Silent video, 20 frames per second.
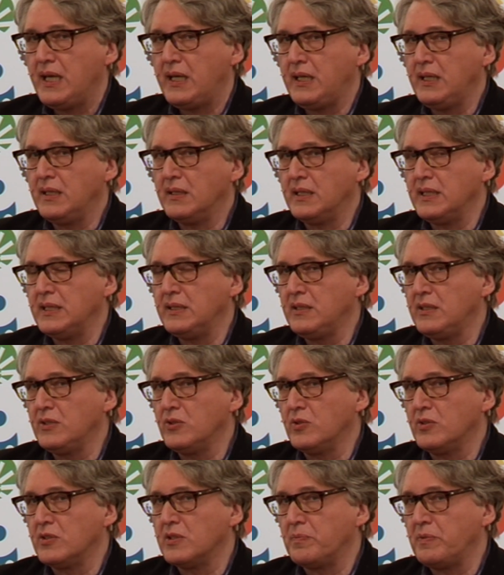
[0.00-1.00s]
Here in
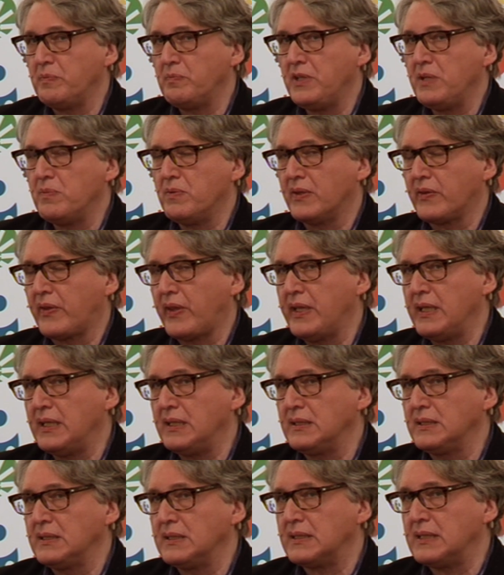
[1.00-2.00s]
Europe, people
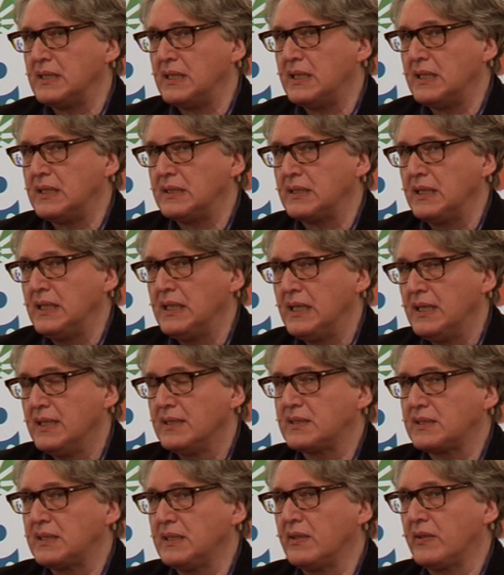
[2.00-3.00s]

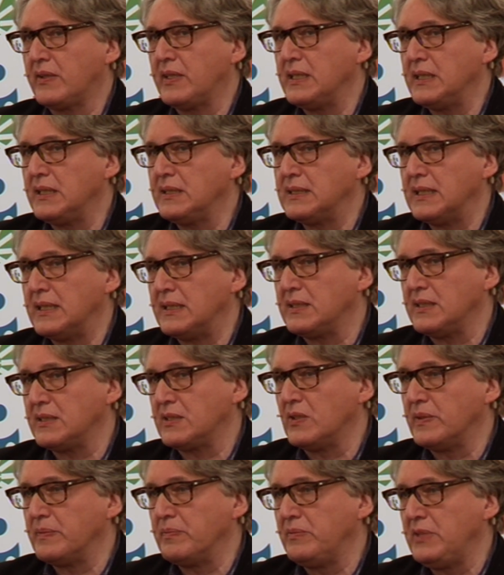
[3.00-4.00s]
still think that
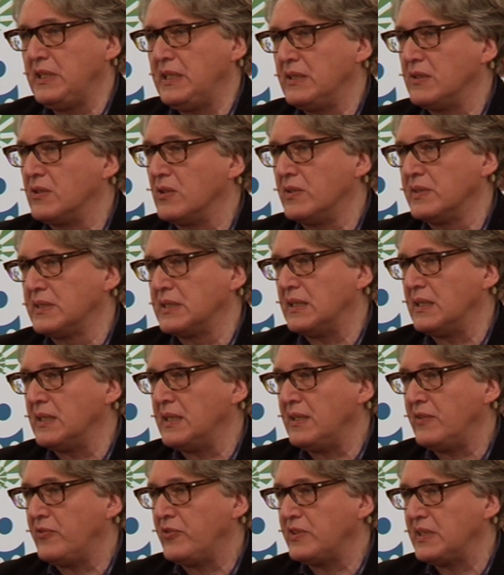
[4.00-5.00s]
it's not being on the
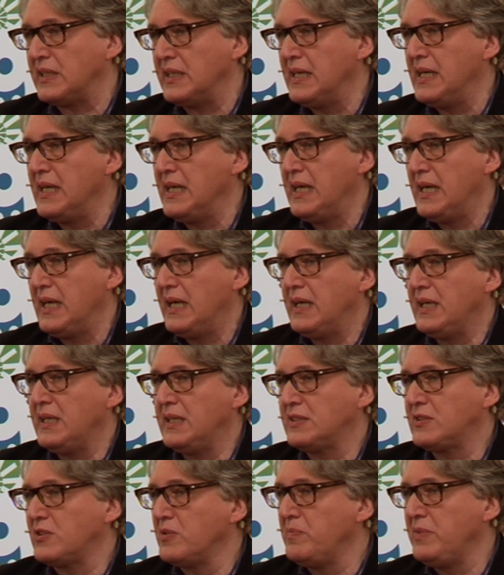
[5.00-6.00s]
left
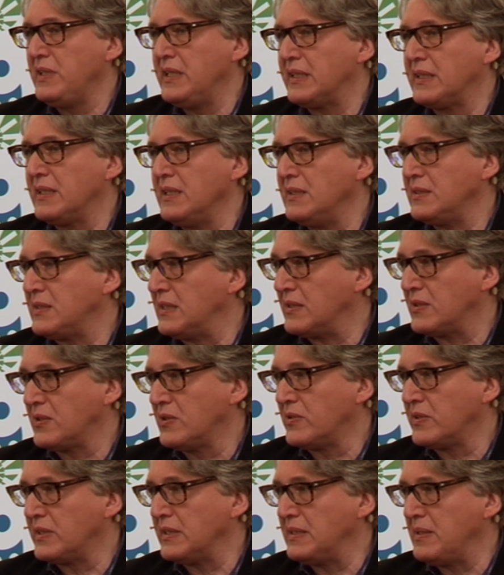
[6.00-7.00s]
is to be against
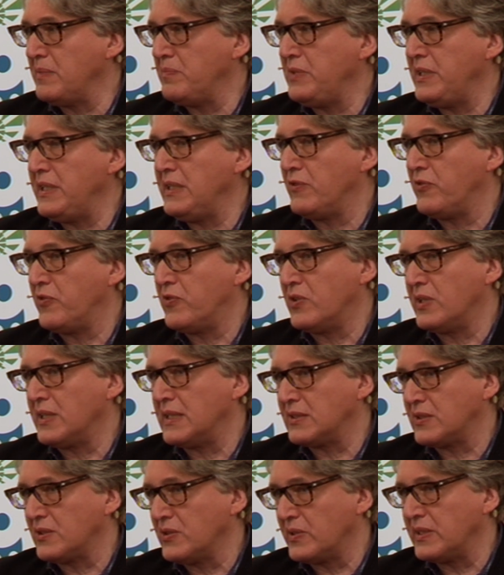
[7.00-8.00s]
authority. Being for
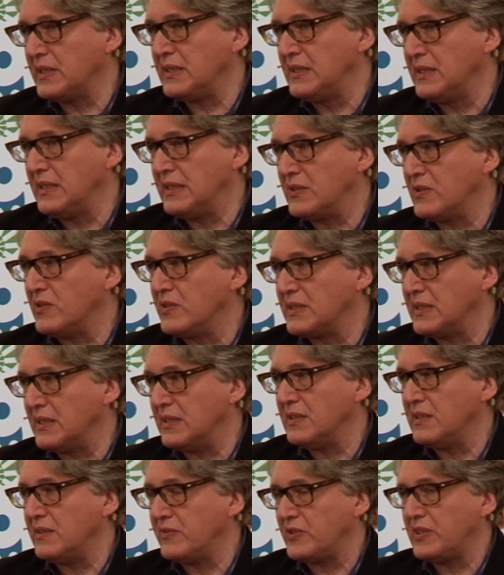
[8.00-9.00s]
authority is on the
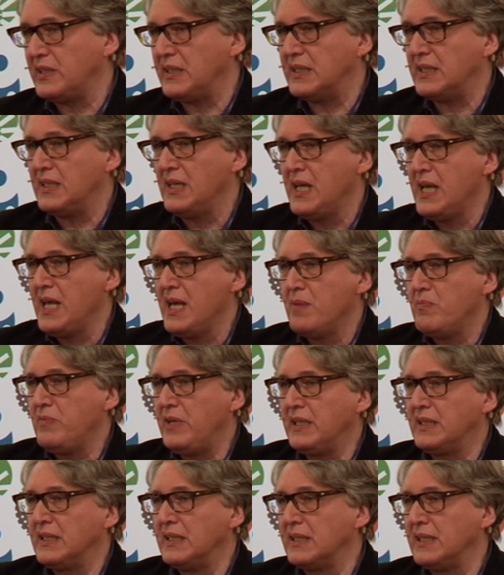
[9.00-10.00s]
left. Yeah?
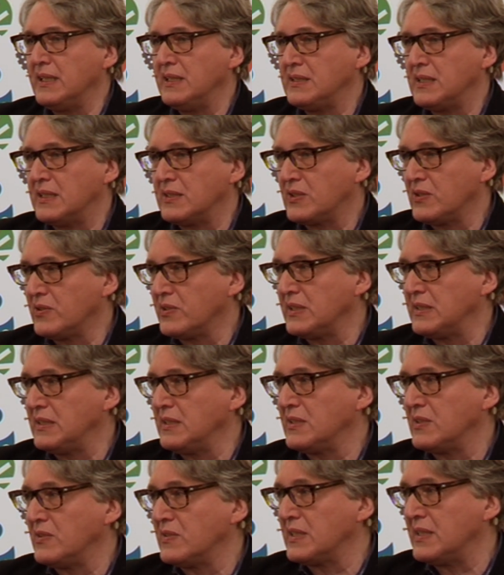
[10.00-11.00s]
Being against authority
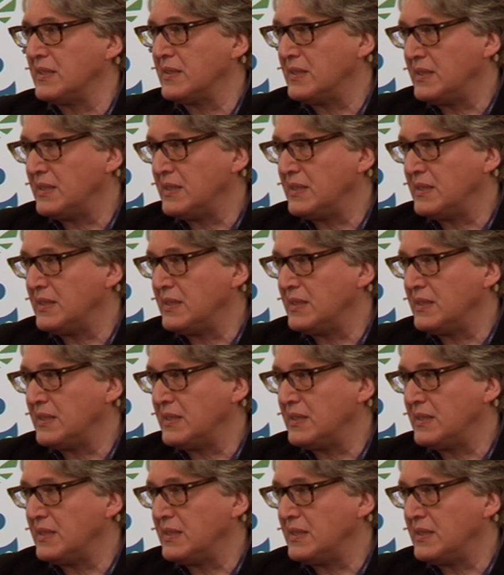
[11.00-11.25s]
is on the